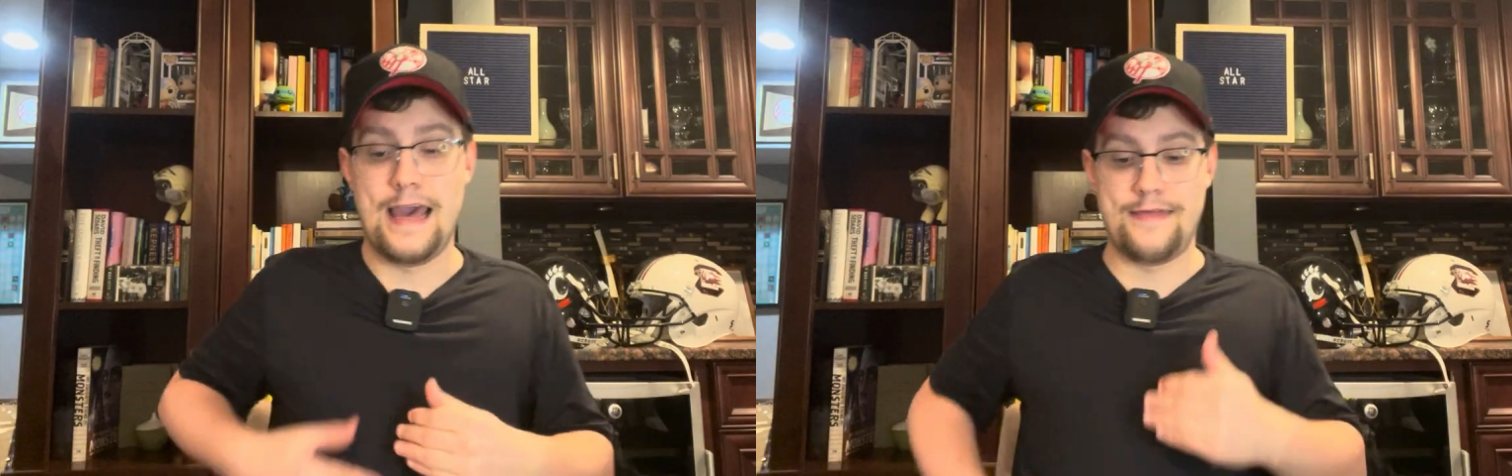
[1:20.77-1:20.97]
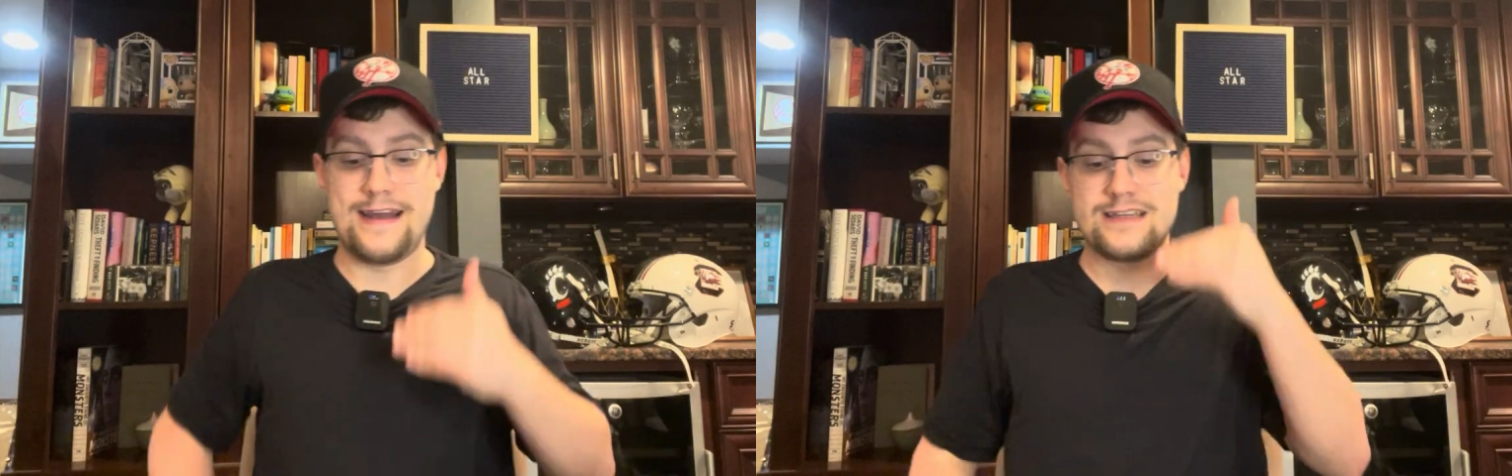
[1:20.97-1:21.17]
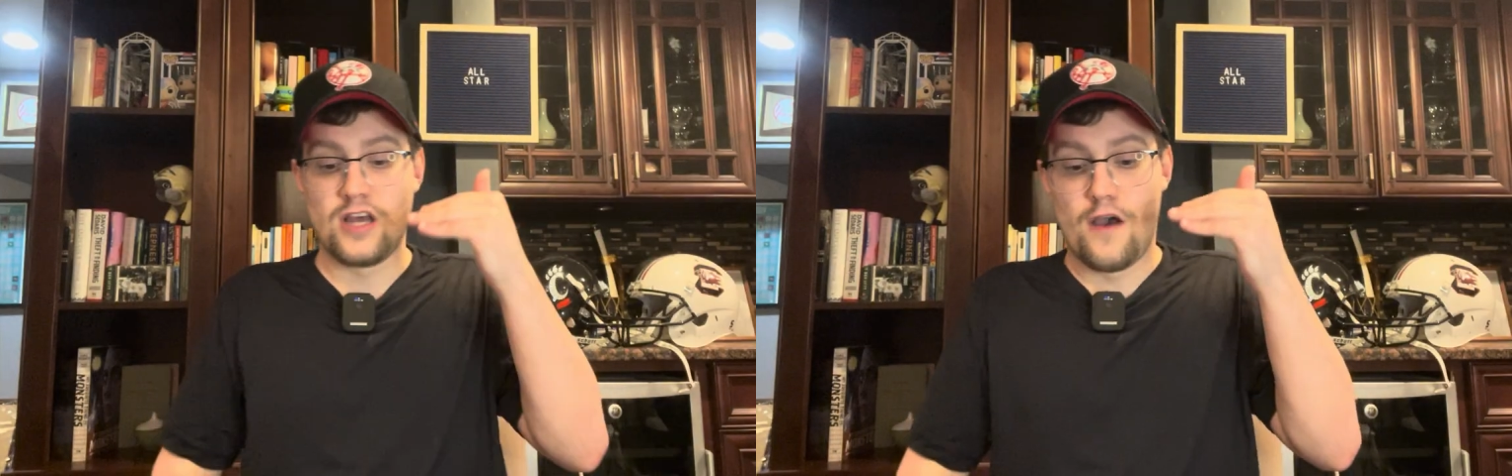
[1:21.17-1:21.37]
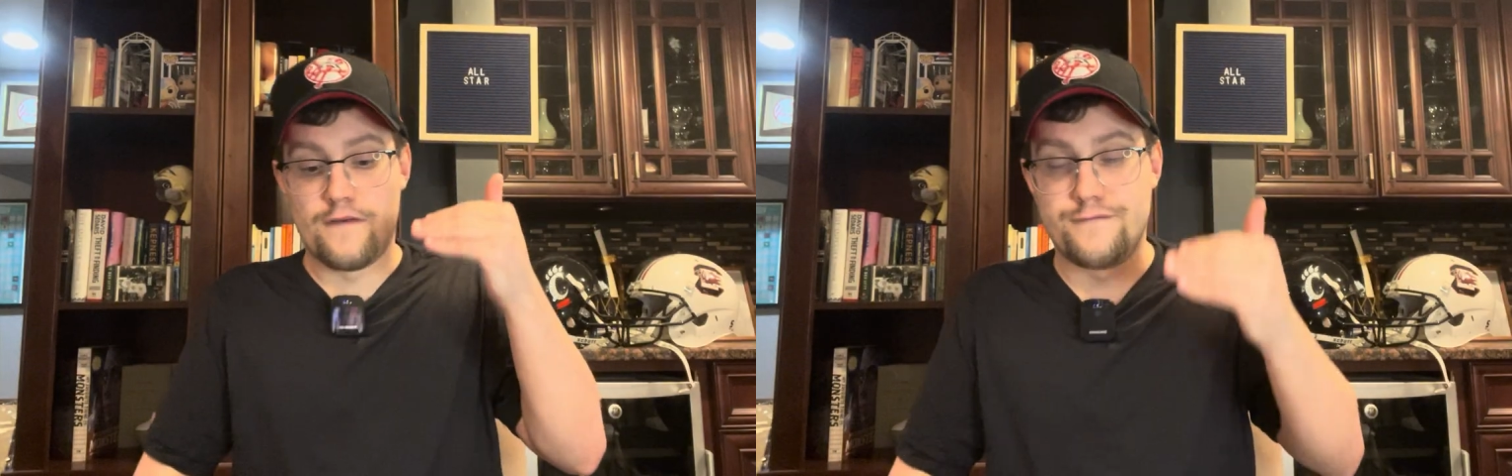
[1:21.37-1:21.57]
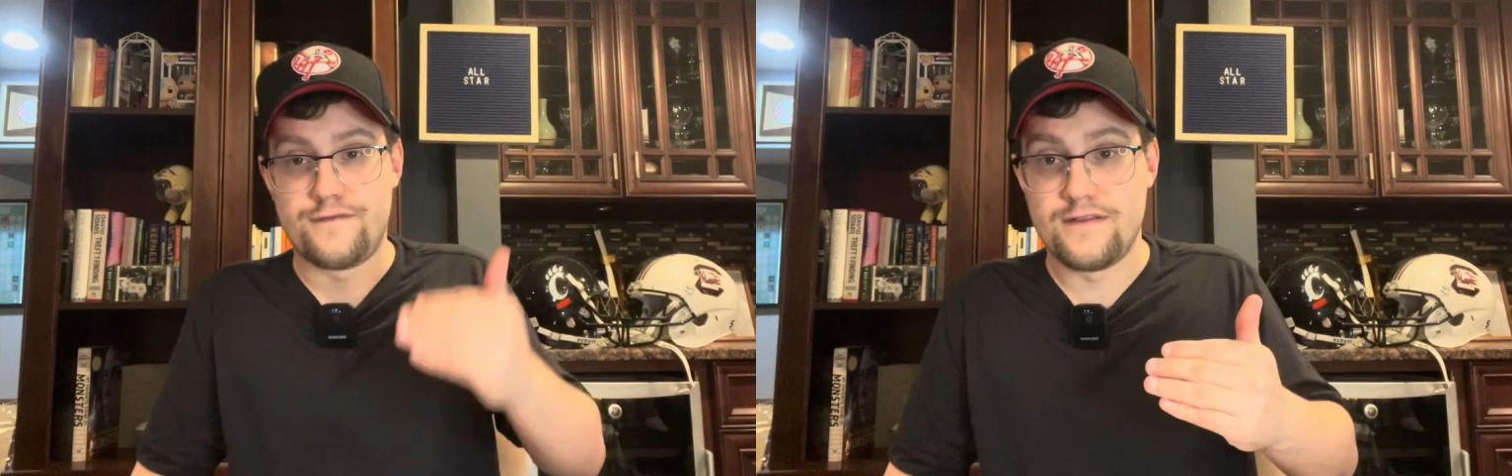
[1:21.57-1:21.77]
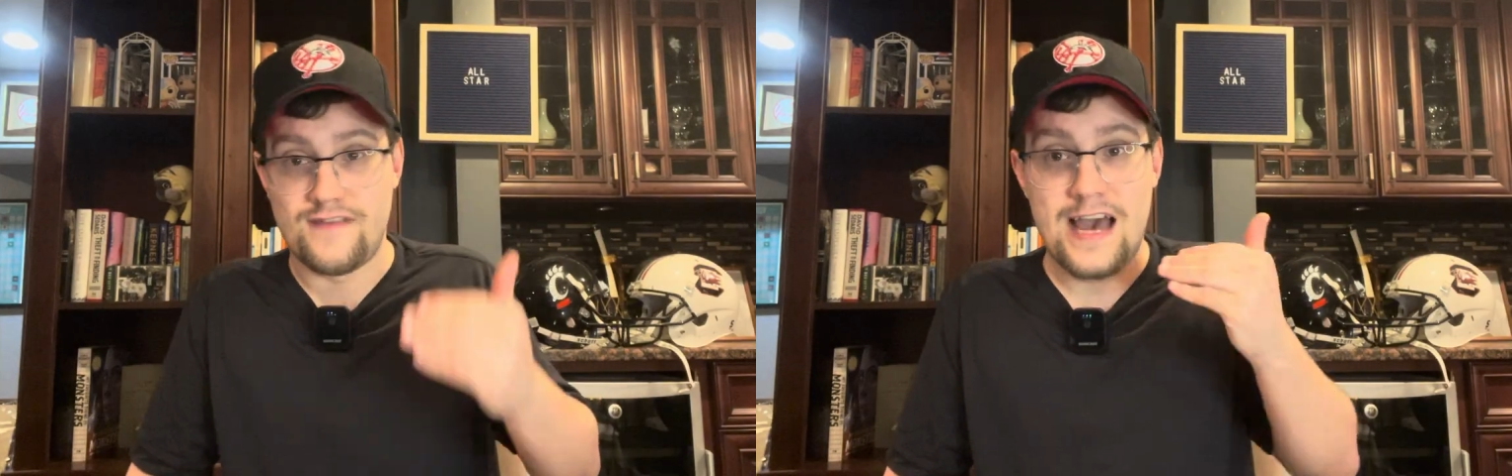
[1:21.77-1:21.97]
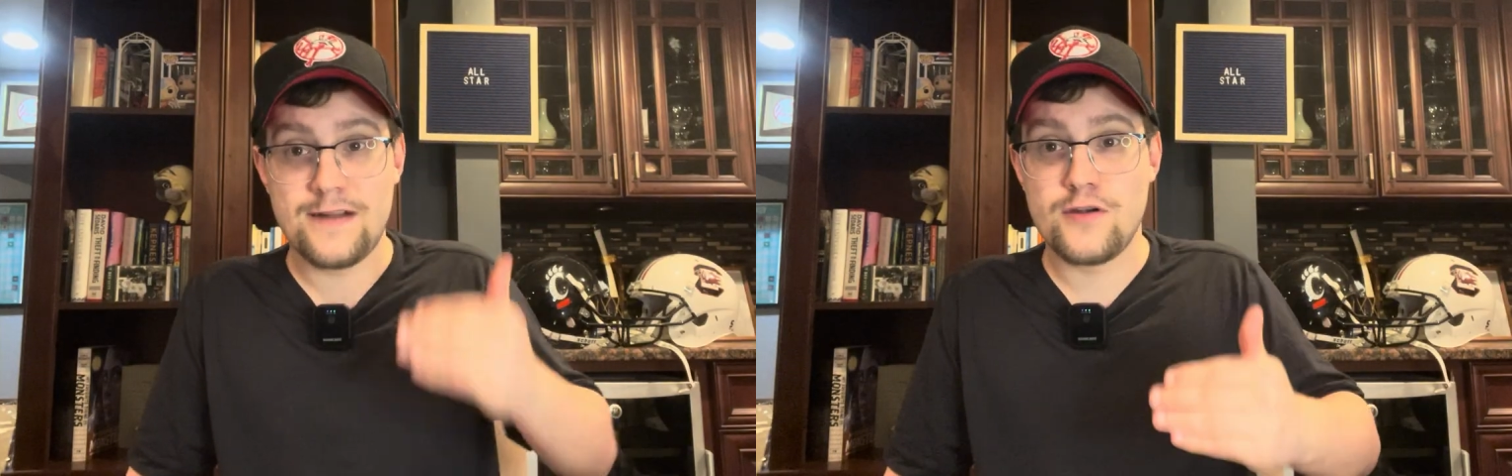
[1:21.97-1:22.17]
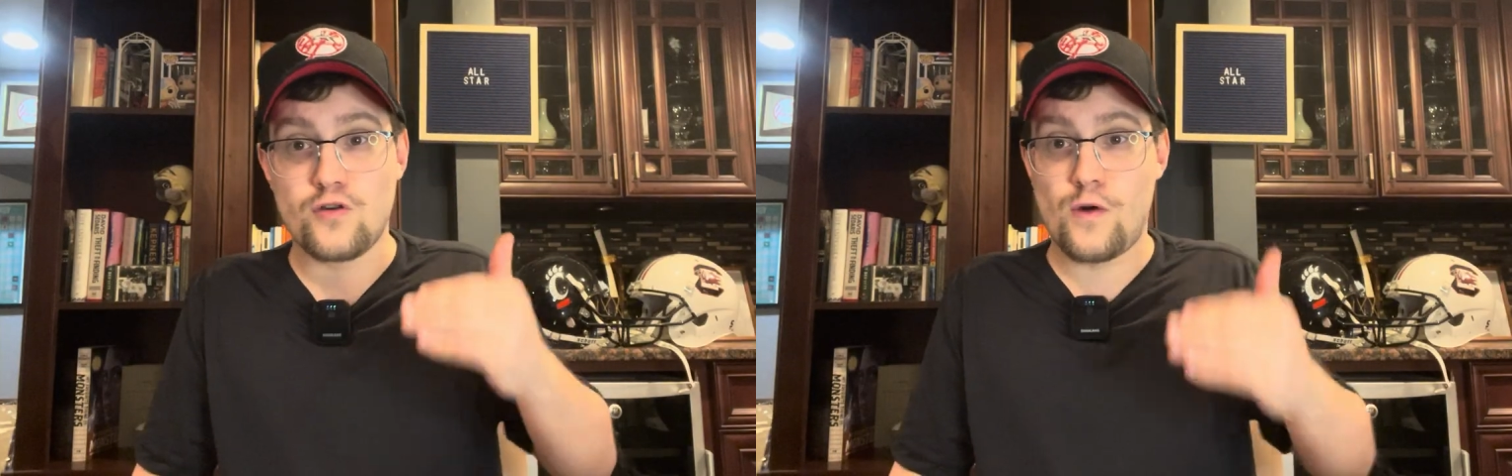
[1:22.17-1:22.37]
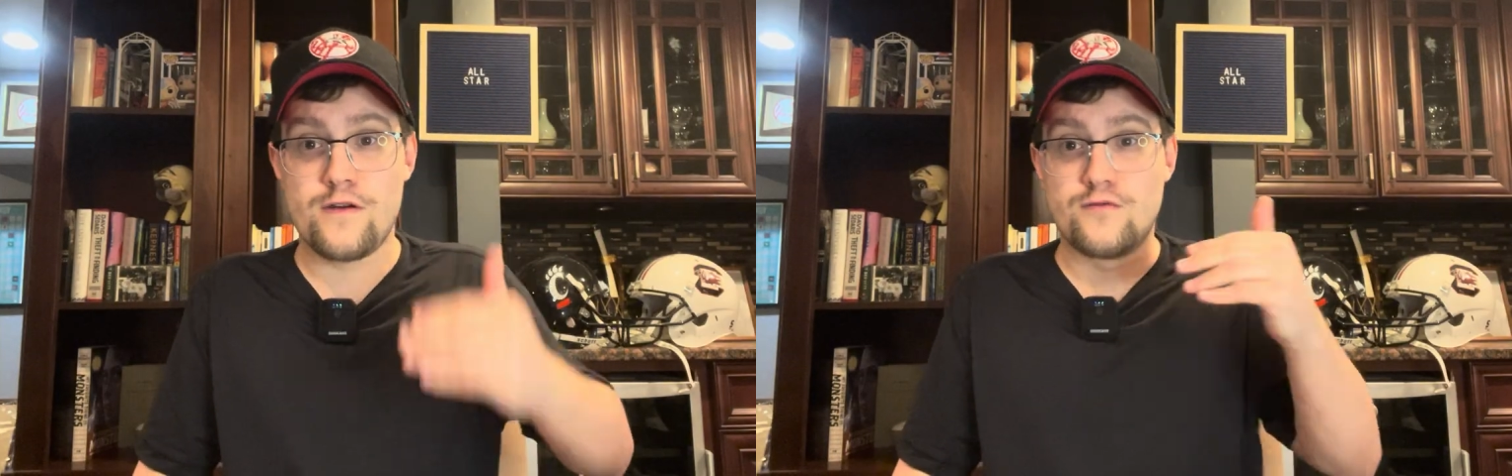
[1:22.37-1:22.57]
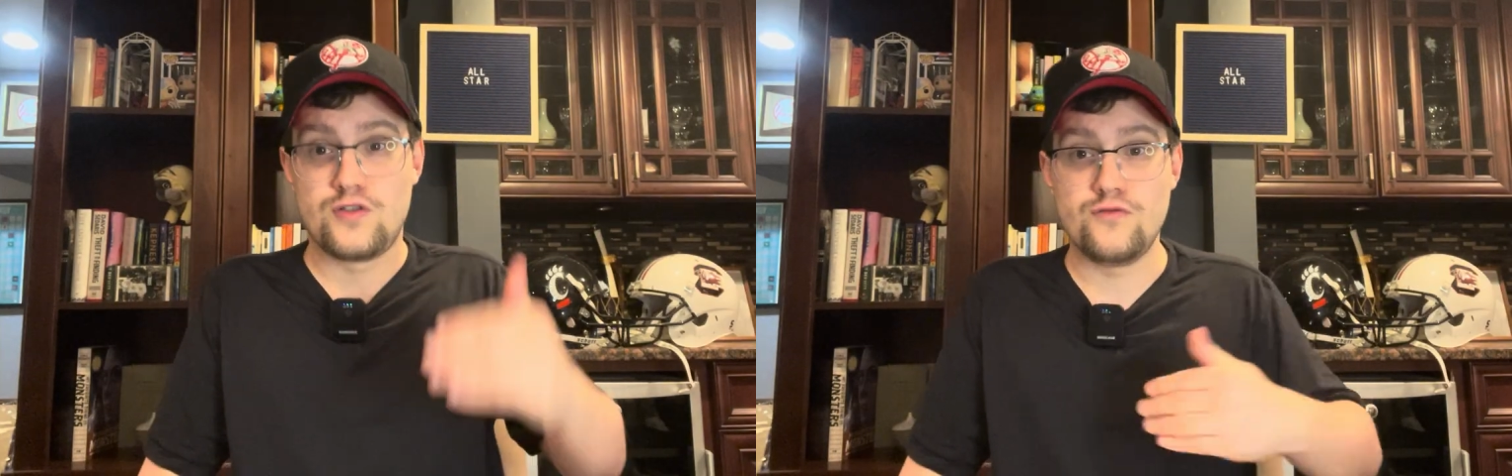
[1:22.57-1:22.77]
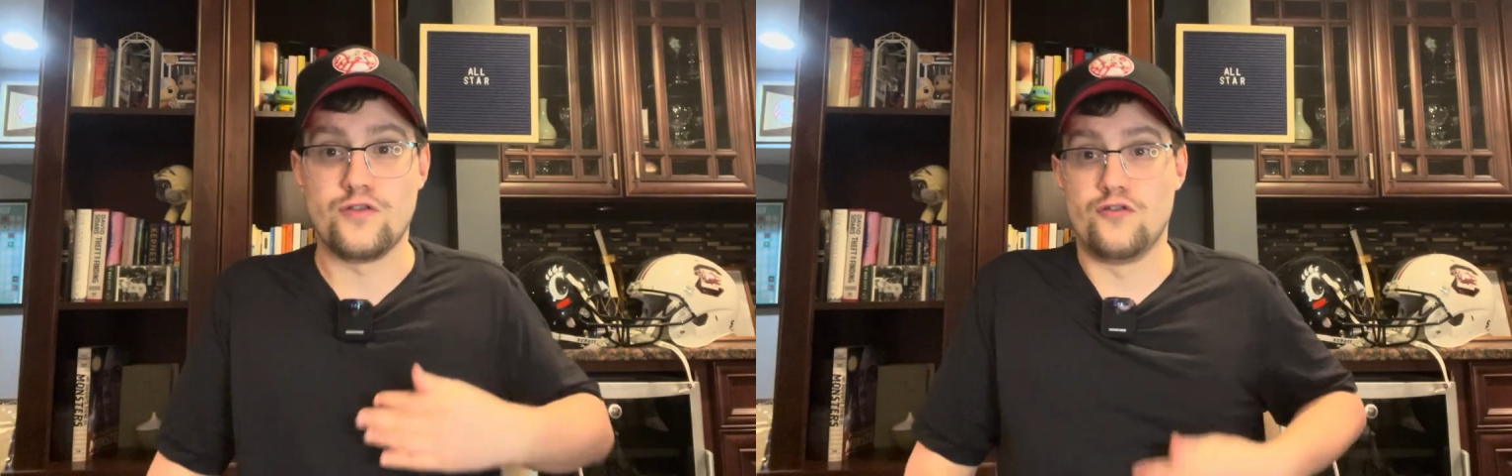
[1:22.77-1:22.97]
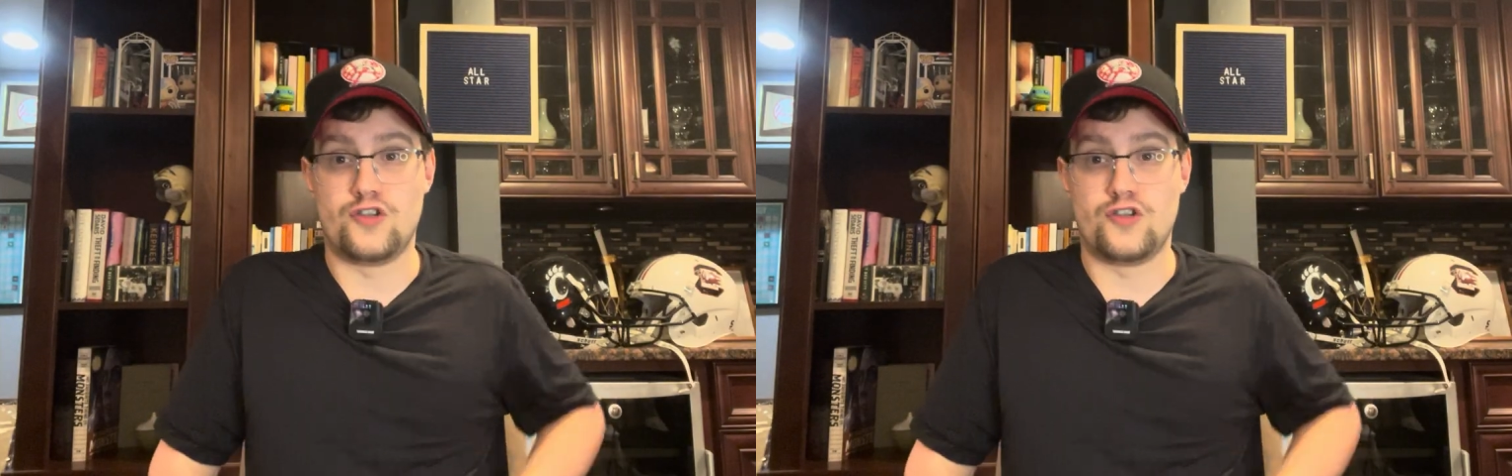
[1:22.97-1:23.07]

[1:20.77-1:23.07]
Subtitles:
and that is Vladimir Guerrero Jr.